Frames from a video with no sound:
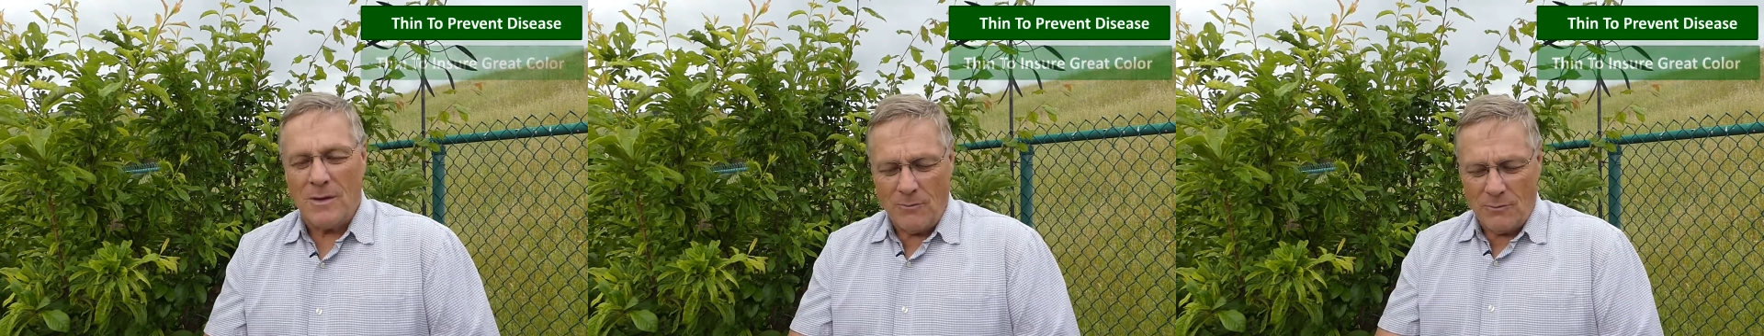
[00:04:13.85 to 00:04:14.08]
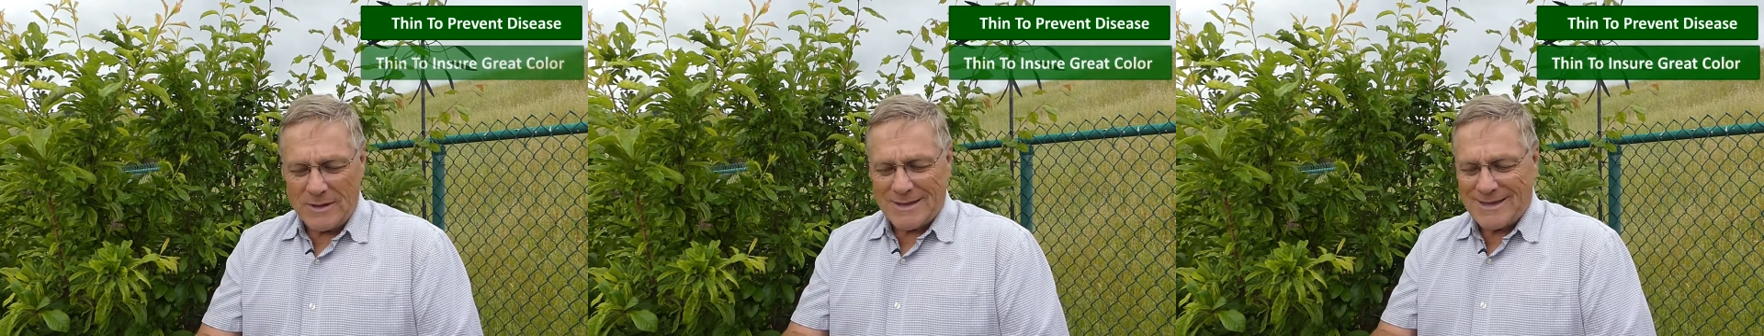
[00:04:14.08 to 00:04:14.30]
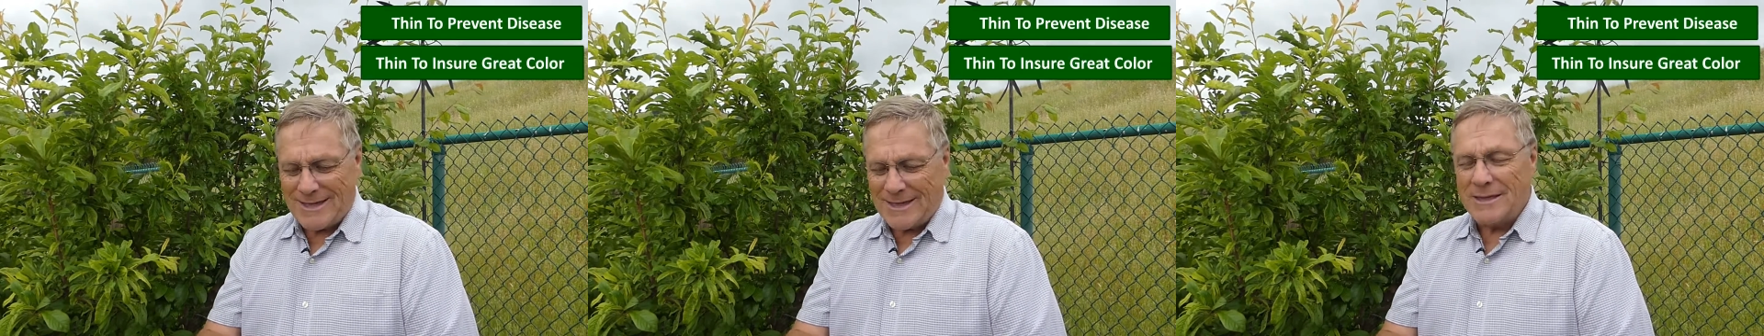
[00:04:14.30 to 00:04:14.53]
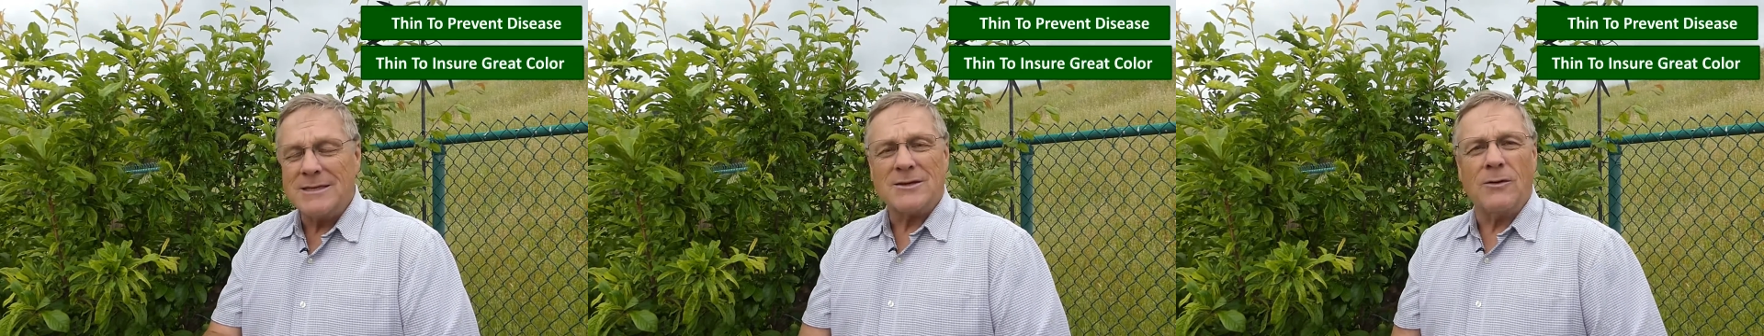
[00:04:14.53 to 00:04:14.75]
We
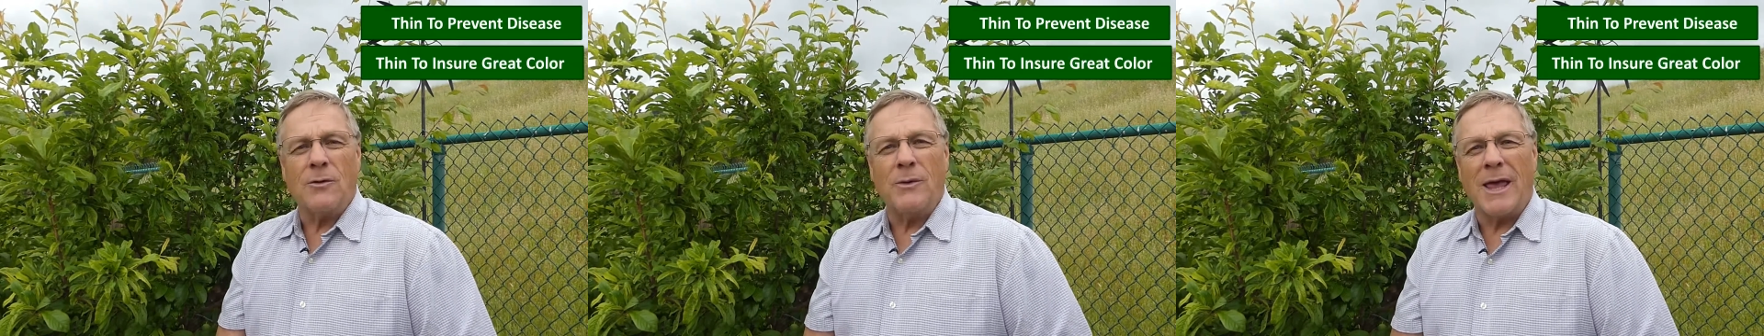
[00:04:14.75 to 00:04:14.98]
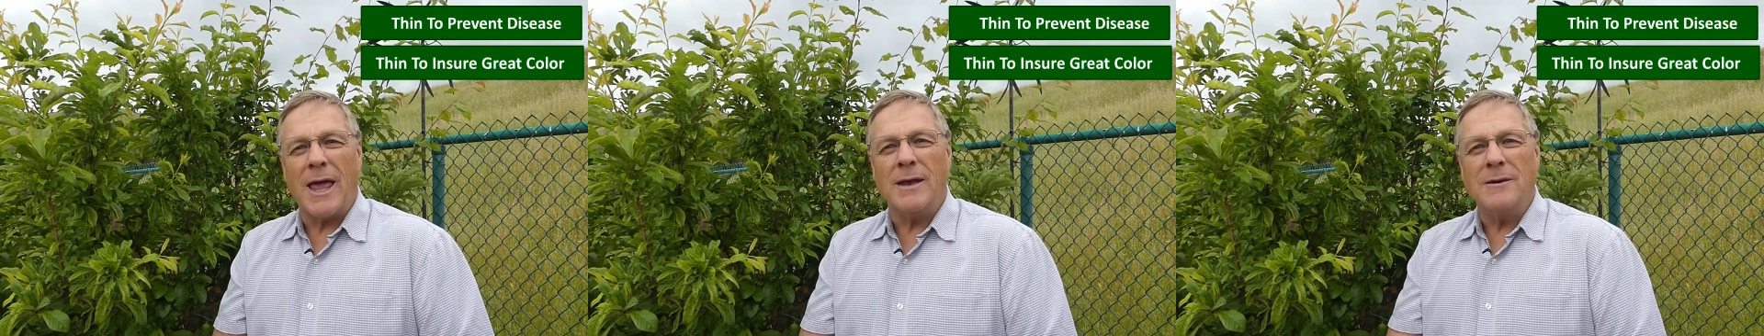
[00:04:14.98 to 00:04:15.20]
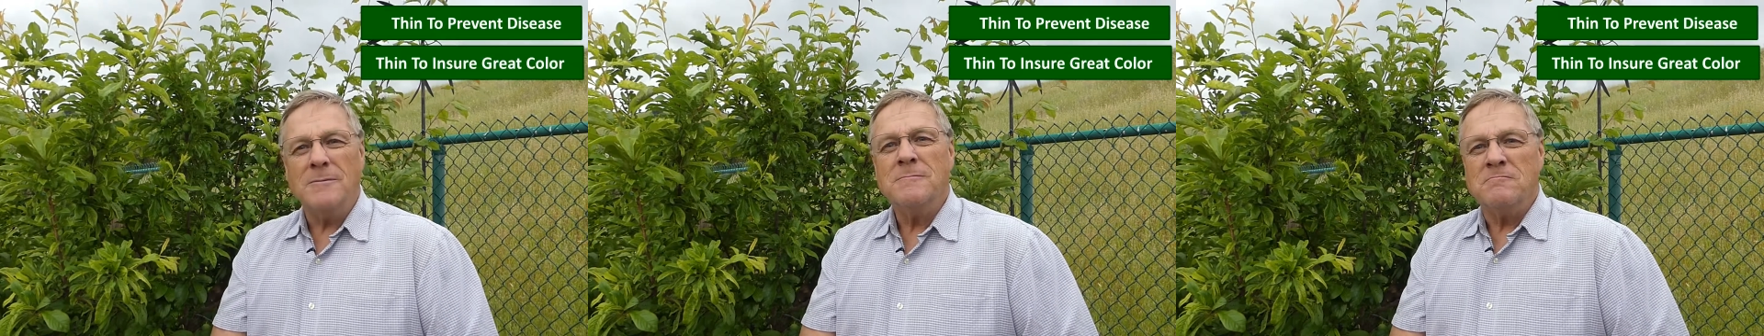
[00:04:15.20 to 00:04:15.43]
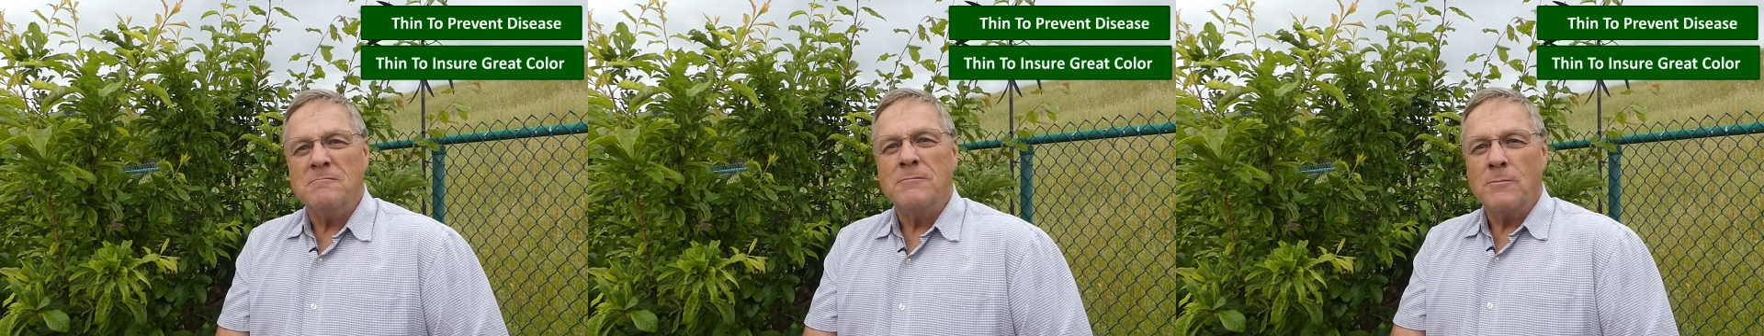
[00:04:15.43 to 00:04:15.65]
thin so that we get
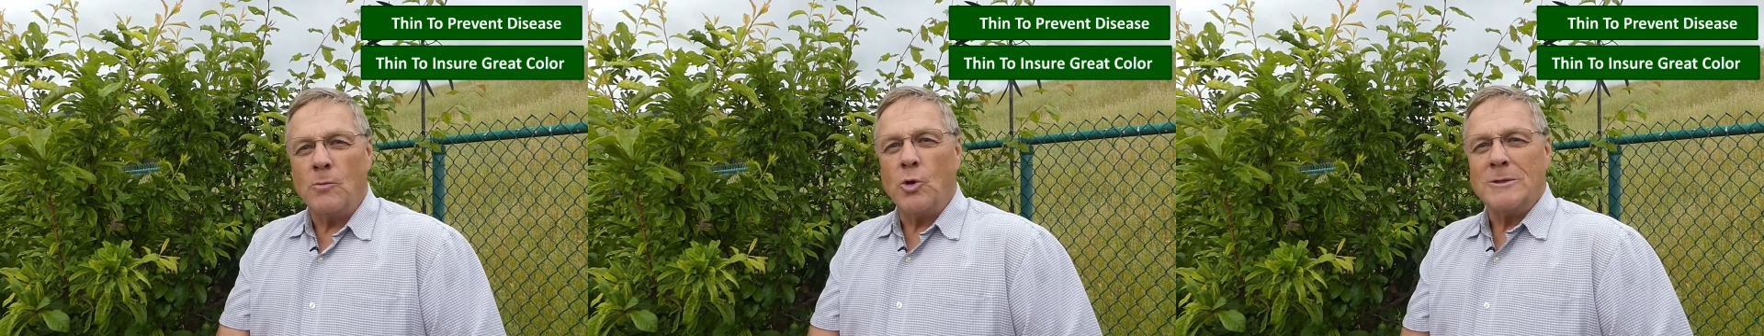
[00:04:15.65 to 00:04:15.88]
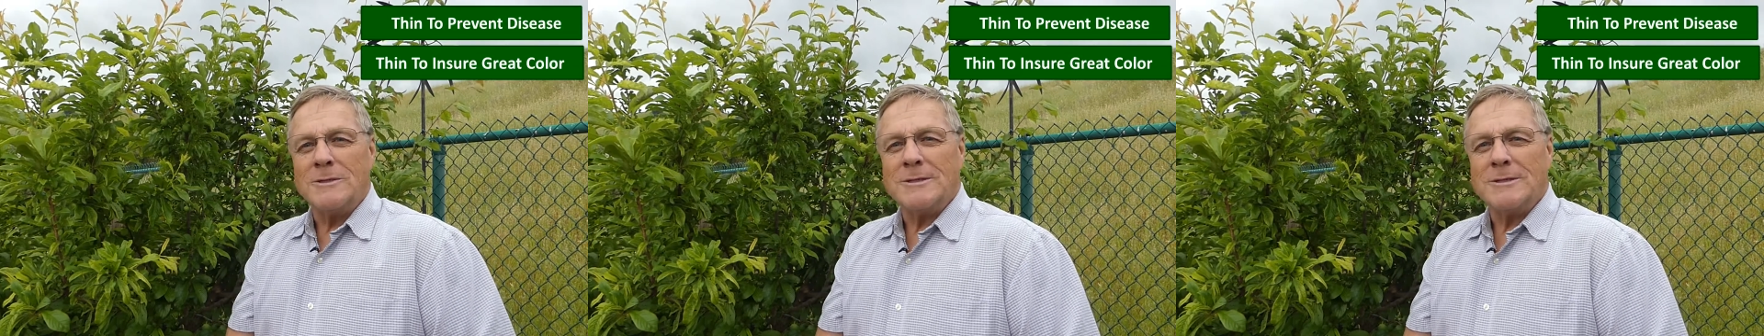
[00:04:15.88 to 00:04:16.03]
good